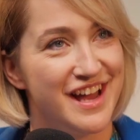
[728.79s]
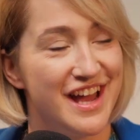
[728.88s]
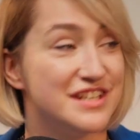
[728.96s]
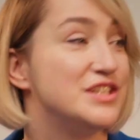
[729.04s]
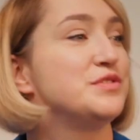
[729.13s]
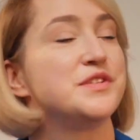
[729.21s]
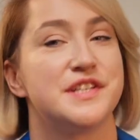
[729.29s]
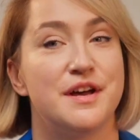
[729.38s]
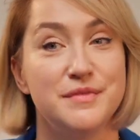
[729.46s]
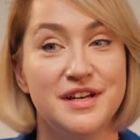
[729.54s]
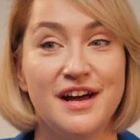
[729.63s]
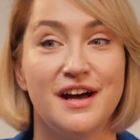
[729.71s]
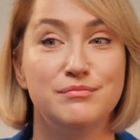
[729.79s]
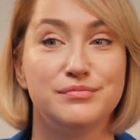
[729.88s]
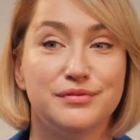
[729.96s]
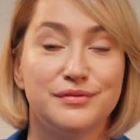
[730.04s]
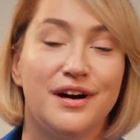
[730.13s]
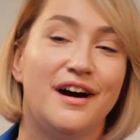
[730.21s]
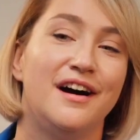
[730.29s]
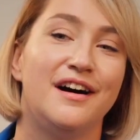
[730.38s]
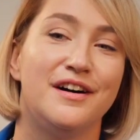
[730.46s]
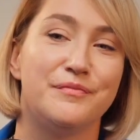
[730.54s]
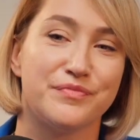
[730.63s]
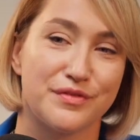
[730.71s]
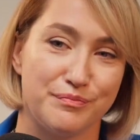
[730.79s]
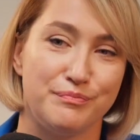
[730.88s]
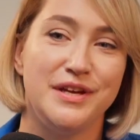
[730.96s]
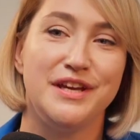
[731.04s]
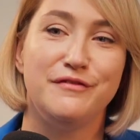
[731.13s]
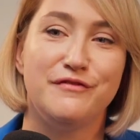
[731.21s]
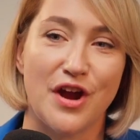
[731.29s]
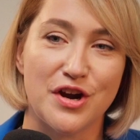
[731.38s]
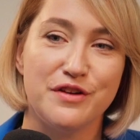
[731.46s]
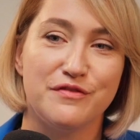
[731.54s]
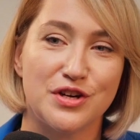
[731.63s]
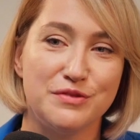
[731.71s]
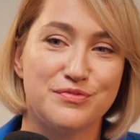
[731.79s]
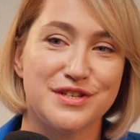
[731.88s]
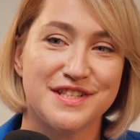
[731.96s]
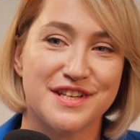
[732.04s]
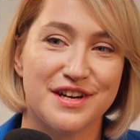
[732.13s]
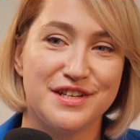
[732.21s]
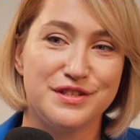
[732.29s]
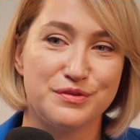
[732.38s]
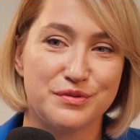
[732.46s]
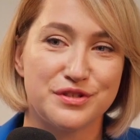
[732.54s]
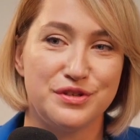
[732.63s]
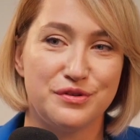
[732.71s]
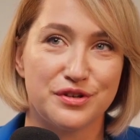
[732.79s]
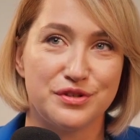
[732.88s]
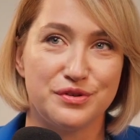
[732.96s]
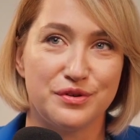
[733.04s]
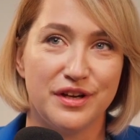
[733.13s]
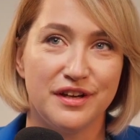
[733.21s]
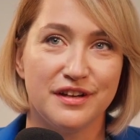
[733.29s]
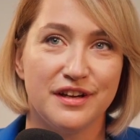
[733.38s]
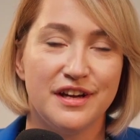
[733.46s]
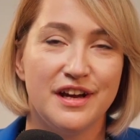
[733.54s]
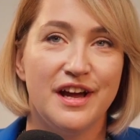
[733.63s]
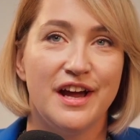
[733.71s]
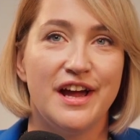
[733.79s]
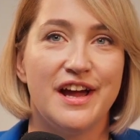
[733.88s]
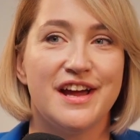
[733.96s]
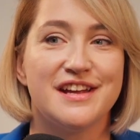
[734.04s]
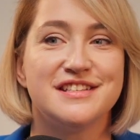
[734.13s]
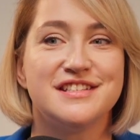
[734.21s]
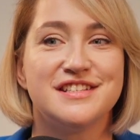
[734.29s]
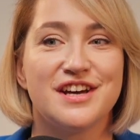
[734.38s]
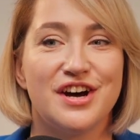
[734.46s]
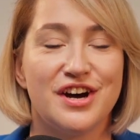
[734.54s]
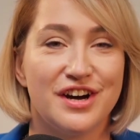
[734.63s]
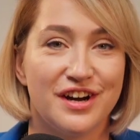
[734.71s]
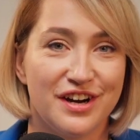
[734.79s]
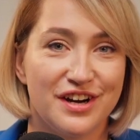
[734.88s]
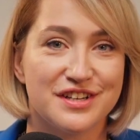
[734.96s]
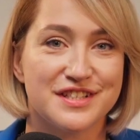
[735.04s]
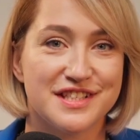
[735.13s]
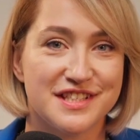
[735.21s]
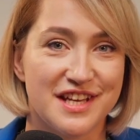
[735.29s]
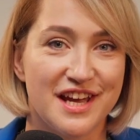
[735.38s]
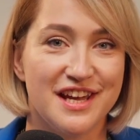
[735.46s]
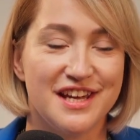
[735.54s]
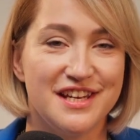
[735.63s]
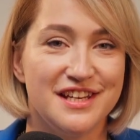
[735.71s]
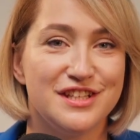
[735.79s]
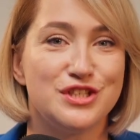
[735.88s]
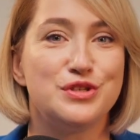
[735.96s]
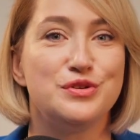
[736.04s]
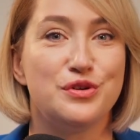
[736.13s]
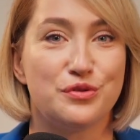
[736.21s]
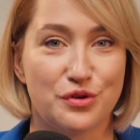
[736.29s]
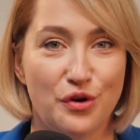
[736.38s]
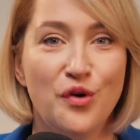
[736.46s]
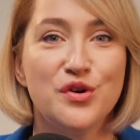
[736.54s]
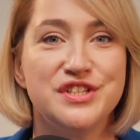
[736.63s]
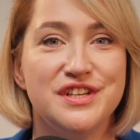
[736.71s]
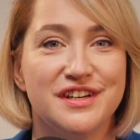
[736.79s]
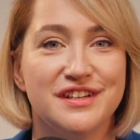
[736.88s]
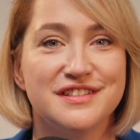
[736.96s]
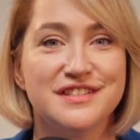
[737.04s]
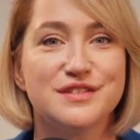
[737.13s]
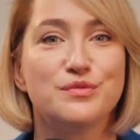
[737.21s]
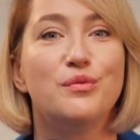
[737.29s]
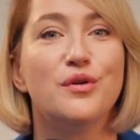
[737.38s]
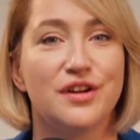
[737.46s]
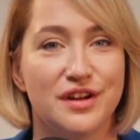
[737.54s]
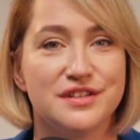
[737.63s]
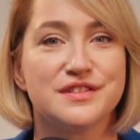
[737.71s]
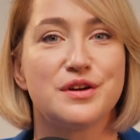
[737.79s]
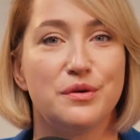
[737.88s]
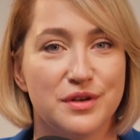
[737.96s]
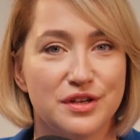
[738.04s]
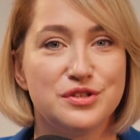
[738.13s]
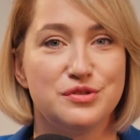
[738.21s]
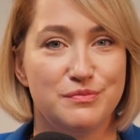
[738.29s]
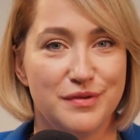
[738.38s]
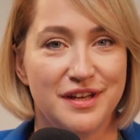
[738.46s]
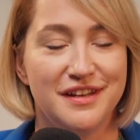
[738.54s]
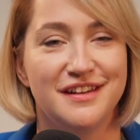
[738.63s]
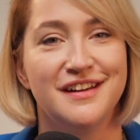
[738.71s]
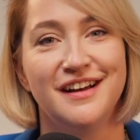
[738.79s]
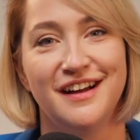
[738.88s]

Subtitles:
And to sum it up, be very, very precise what you're doing, and say to your audience what is going to be